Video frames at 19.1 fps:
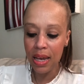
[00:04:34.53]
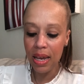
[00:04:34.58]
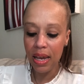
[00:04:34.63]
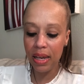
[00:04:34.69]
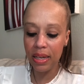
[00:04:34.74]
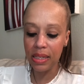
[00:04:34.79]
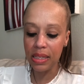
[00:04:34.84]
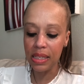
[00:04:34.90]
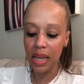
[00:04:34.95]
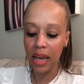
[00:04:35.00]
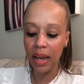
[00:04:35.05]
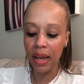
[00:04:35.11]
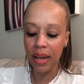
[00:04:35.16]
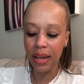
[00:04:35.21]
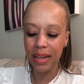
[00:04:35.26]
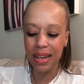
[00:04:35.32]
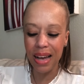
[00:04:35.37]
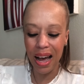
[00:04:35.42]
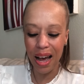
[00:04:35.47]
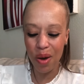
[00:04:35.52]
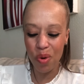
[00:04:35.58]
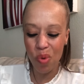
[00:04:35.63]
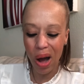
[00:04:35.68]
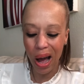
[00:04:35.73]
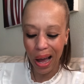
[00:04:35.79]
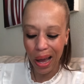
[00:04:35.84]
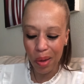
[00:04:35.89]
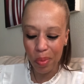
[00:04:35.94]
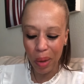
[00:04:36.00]
and saying, God,
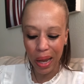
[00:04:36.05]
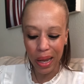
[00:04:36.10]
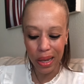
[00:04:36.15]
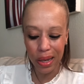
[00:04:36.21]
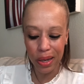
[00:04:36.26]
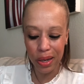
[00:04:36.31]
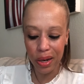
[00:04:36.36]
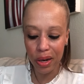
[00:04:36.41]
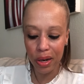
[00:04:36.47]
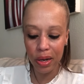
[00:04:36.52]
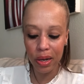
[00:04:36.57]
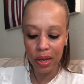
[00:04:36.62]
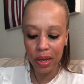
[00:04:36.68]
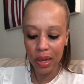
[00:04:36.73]
why am I here?